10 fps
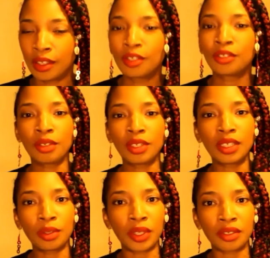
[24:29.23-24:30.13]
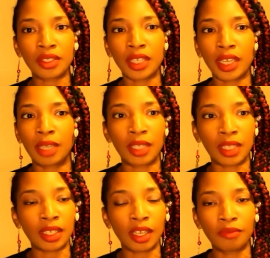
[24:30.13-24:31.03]
Do it in the winter time in
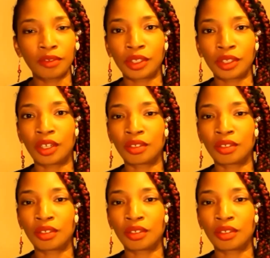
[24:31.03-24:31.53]
the comfort of your own